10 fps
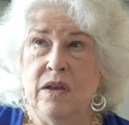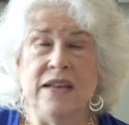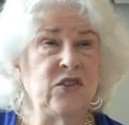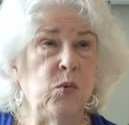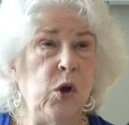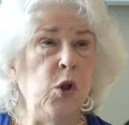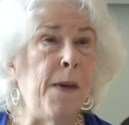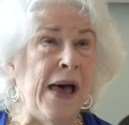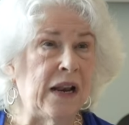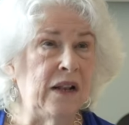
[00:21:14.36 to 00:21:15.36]
as a role
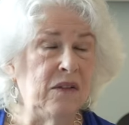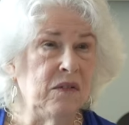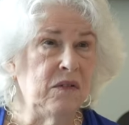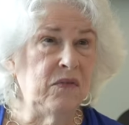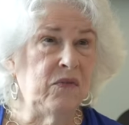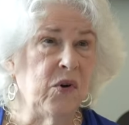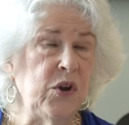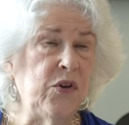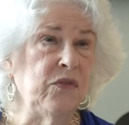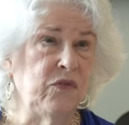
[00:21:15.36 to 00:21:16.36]
model for
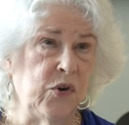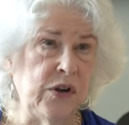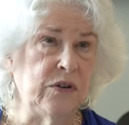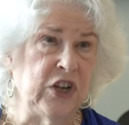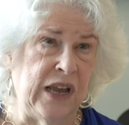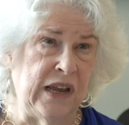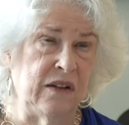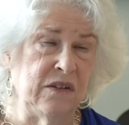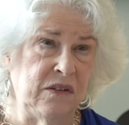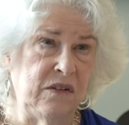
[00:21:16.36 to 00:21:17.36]
your for your
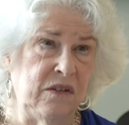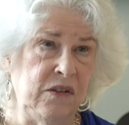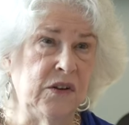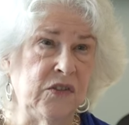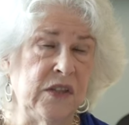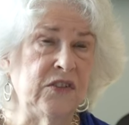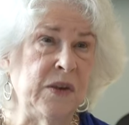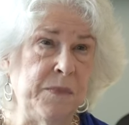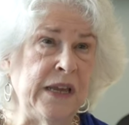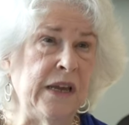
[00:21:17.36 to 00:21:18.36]
child, There's the
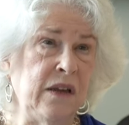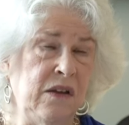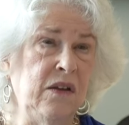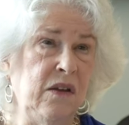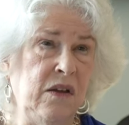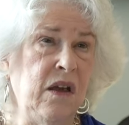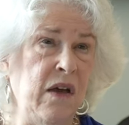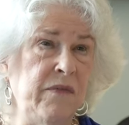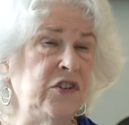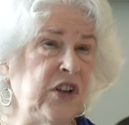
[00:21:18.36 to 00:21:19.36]
sibling
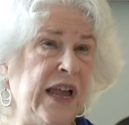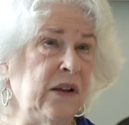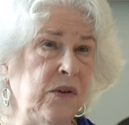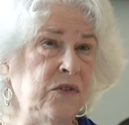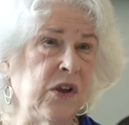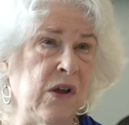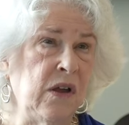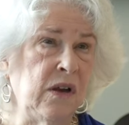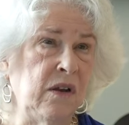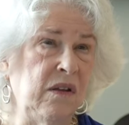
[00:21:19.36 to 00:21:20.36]
of the child who's
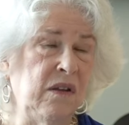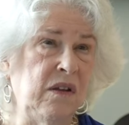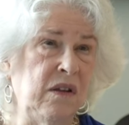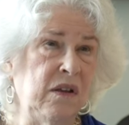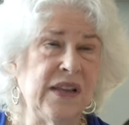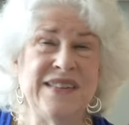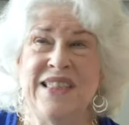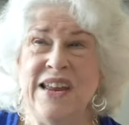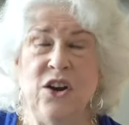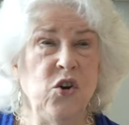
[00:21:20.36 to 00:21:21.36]
gone. Yeah. Because
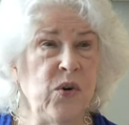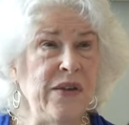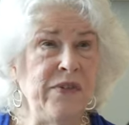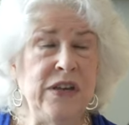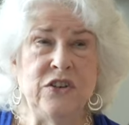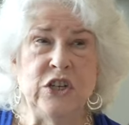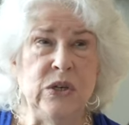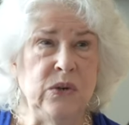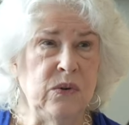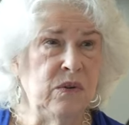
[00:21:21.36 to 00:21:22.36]
they're grieving
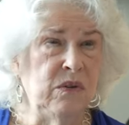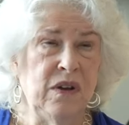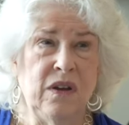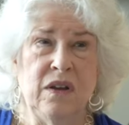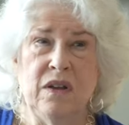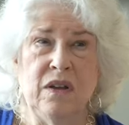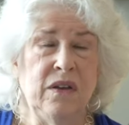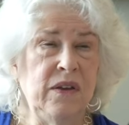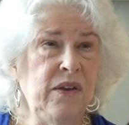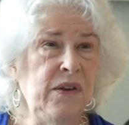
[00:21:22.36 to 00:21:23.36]
too. Absolutely.
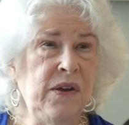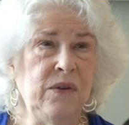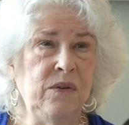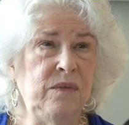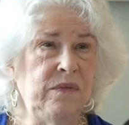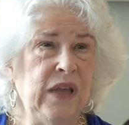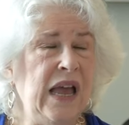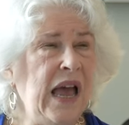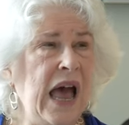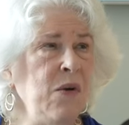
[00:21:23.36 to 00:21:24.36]
You know,
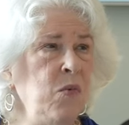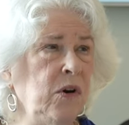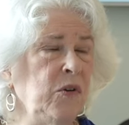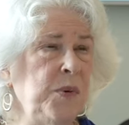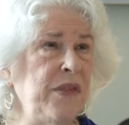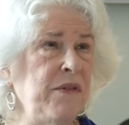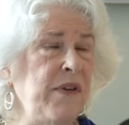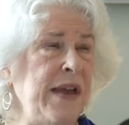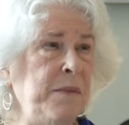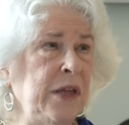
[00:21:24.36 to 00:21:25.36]
I worked with a
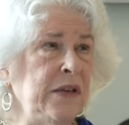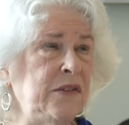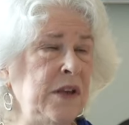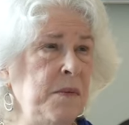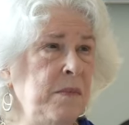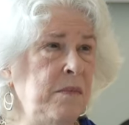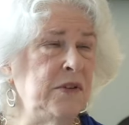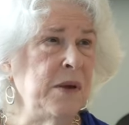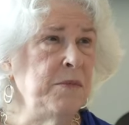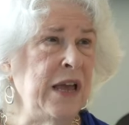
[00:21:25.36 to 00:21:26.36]
family some
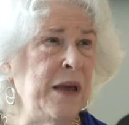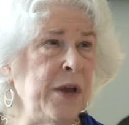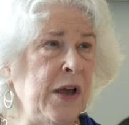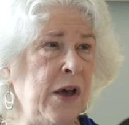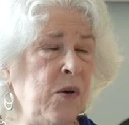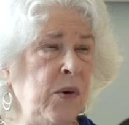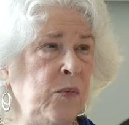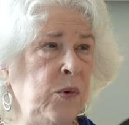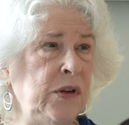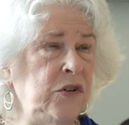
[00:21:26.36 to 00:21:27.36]
some time ago
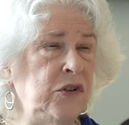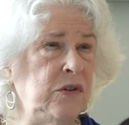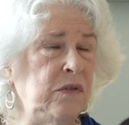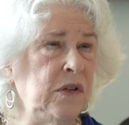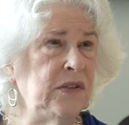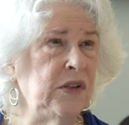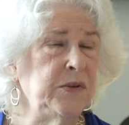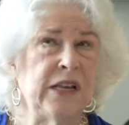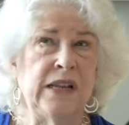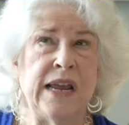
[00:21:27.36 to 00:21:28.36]
in which this
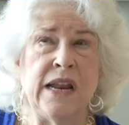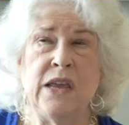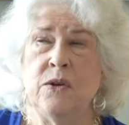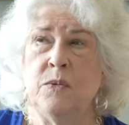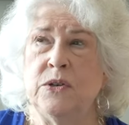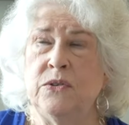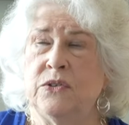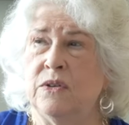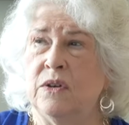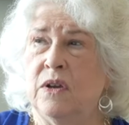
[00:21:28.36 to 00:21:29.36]
is a lady who
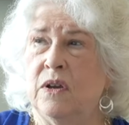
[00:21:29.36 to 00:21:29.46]
was